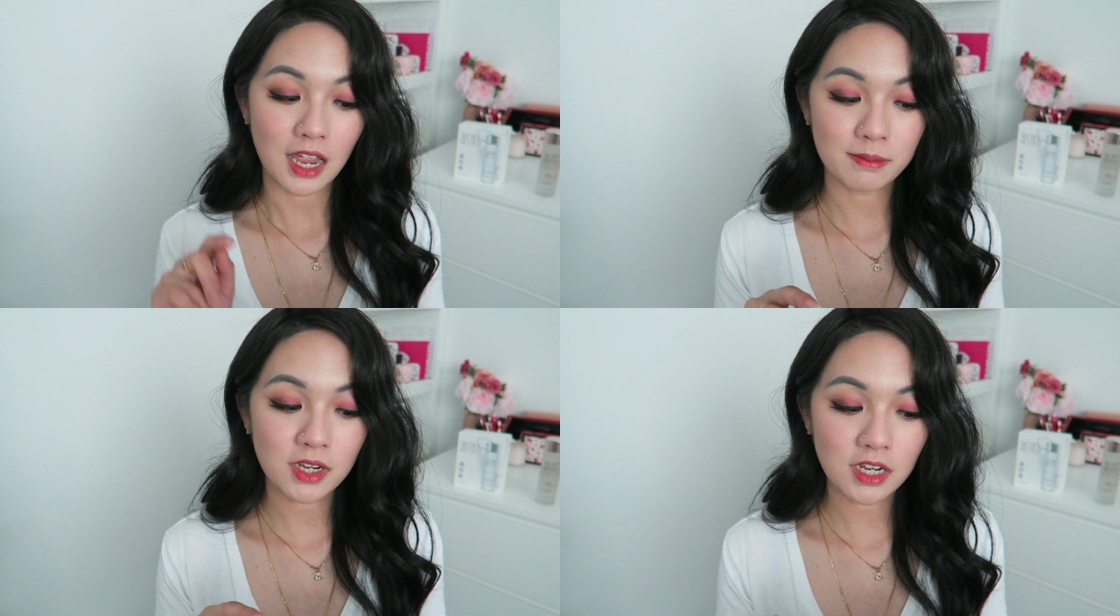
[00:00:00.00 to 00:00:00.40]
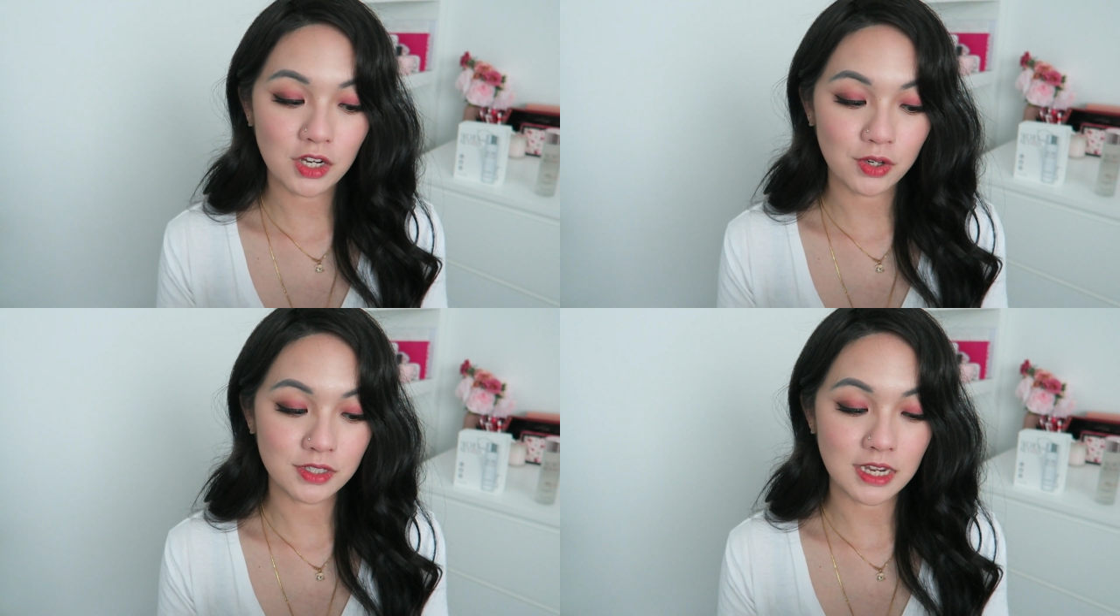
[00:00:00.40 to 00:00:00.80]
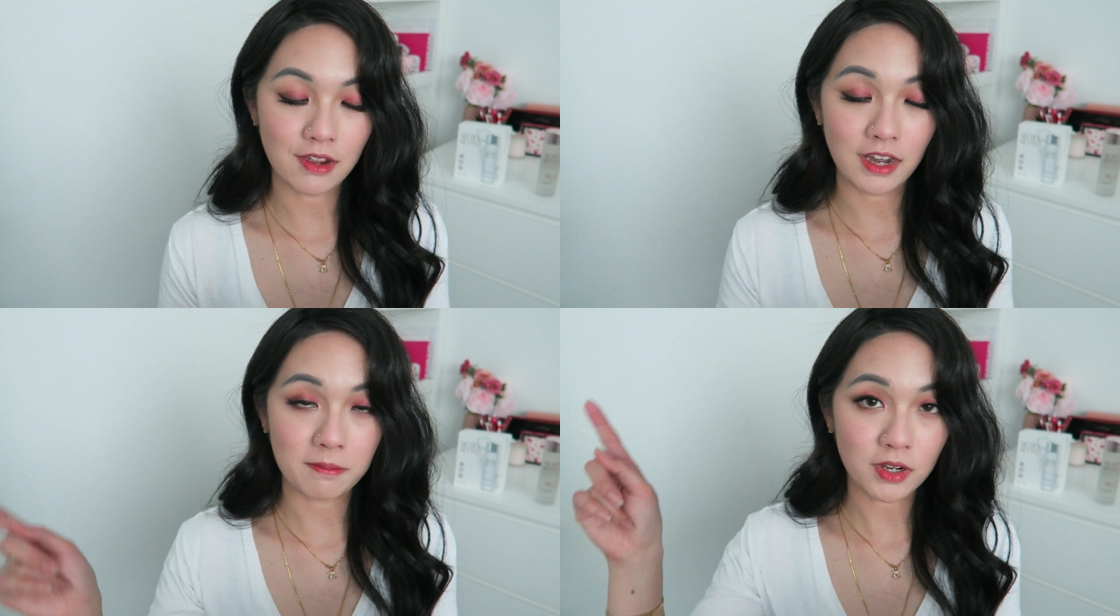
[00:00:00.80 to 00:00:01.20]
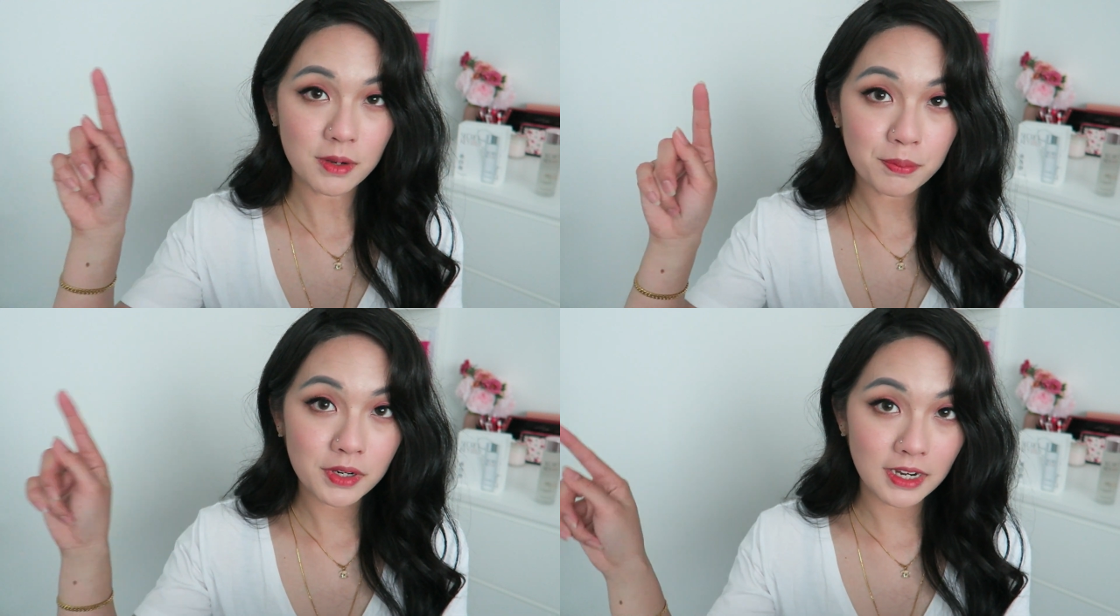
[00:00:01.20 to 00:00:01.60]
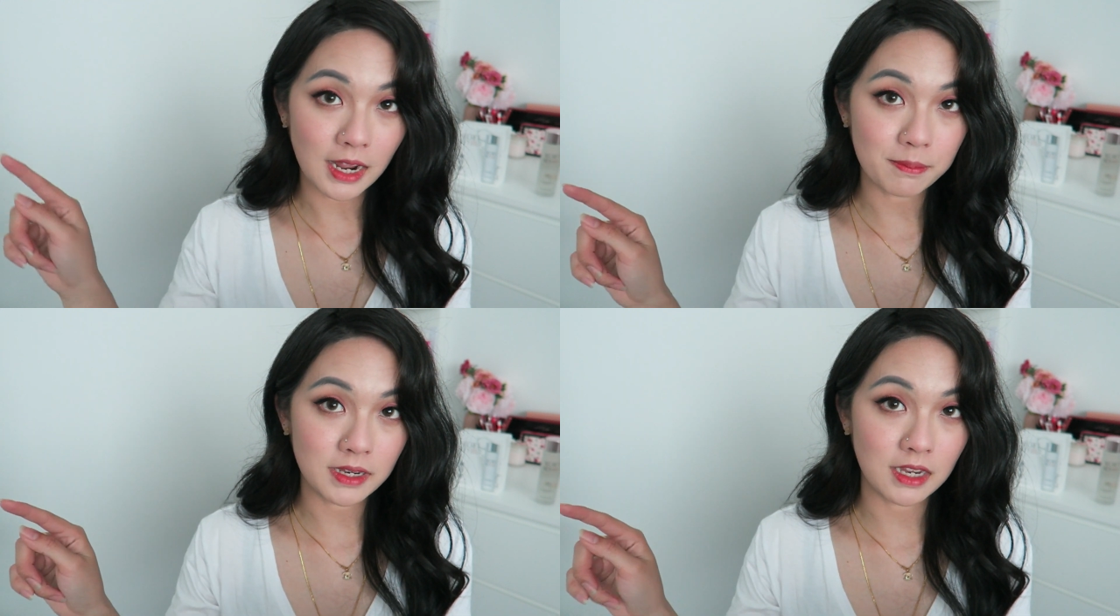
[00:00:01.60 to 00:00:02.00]
I'm gonna look down and I'm gonna put it
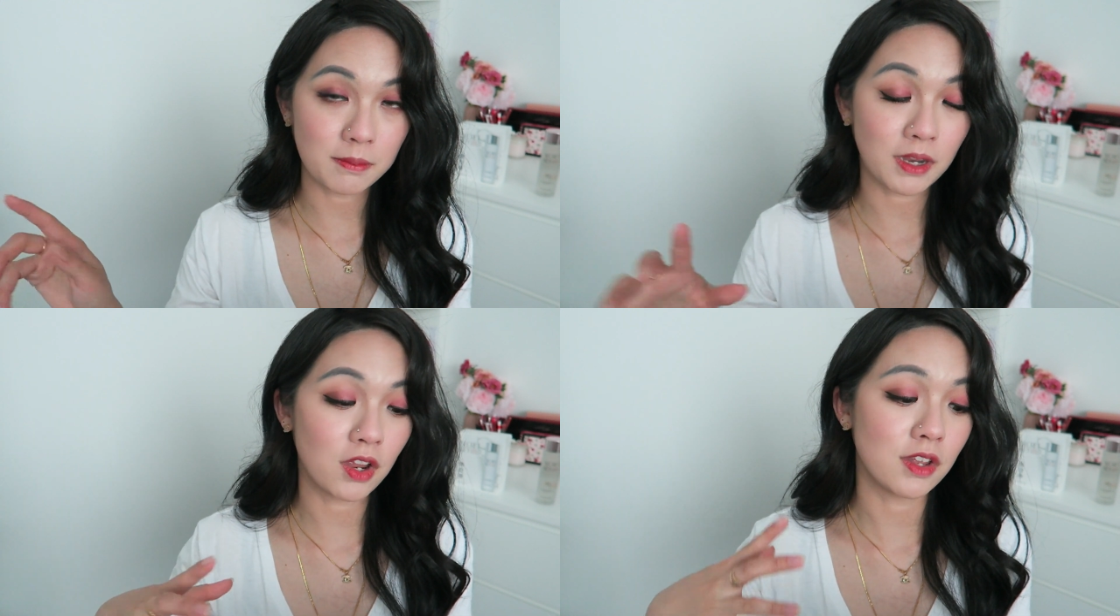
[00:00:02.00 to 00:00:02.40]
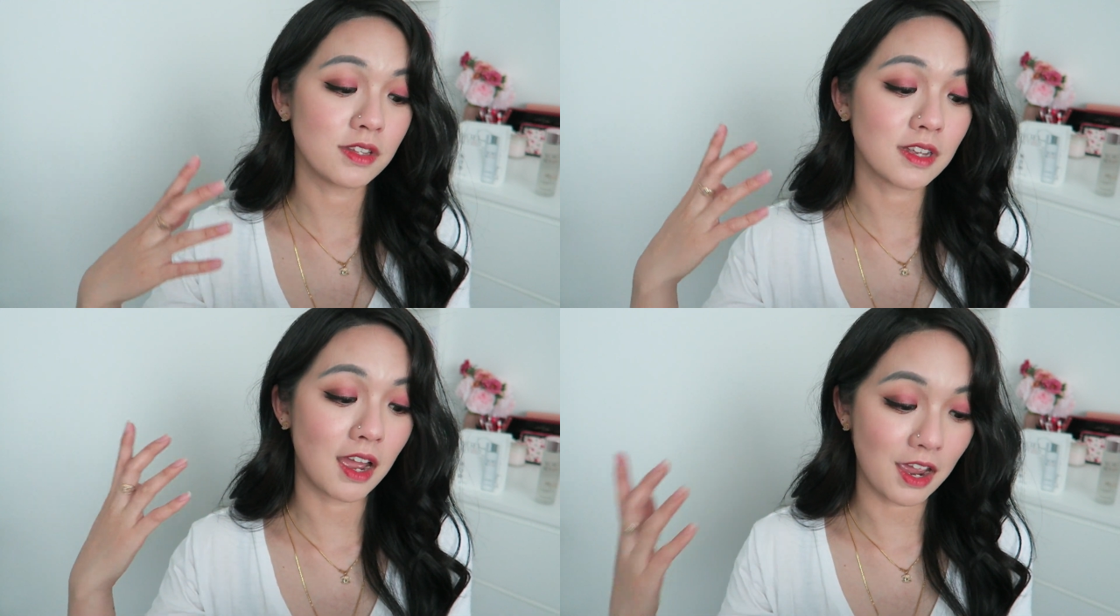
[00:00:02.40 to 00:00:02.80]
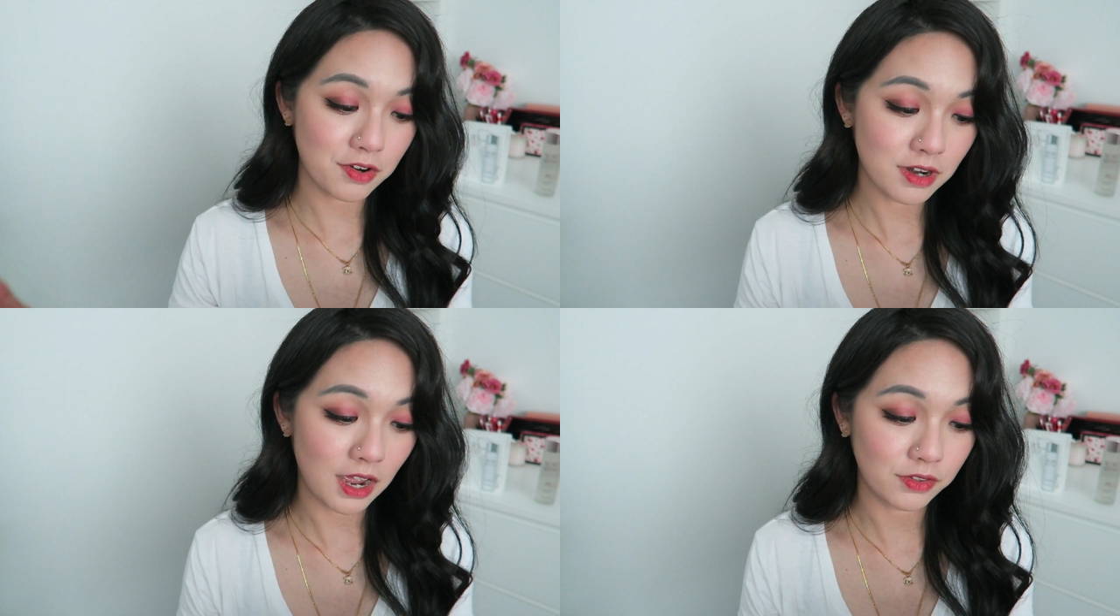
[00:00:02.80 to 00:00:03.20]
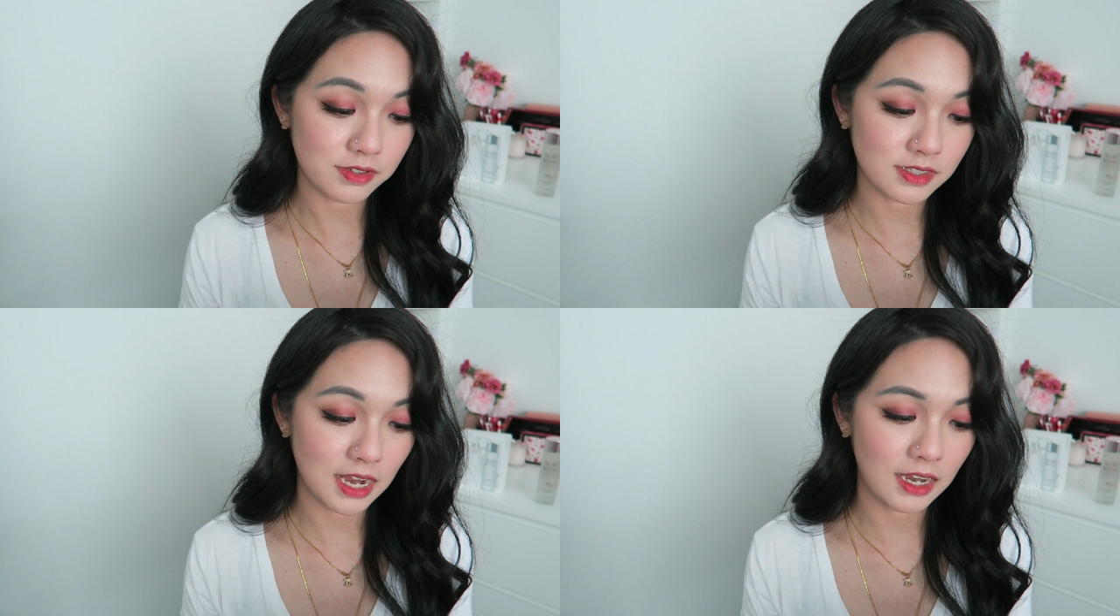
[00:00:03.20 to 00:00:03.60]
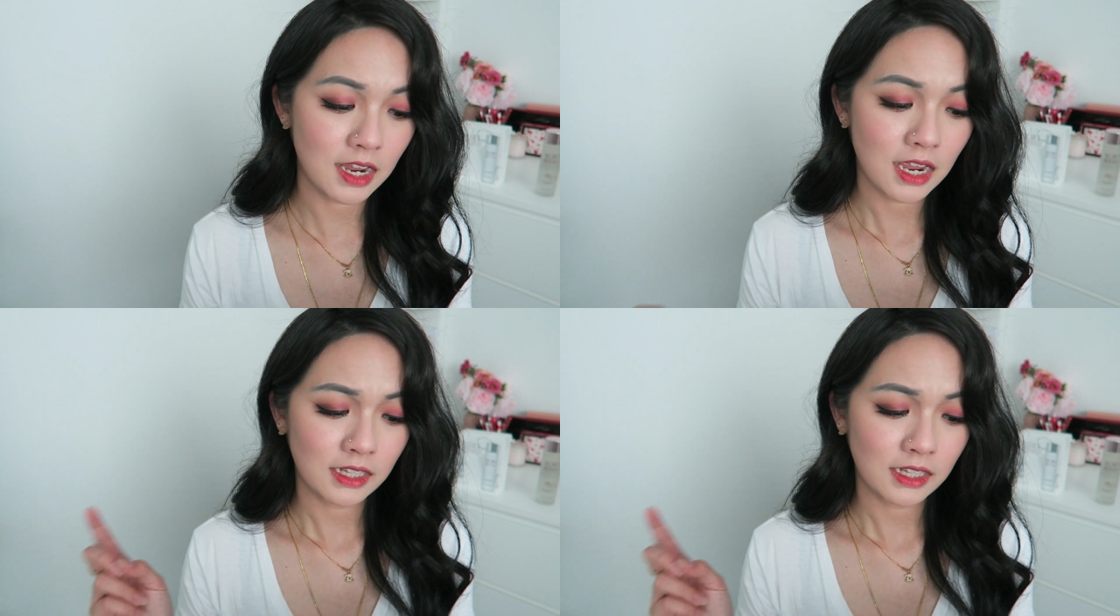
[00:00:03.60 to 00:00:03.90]
up here because I don't know how to say.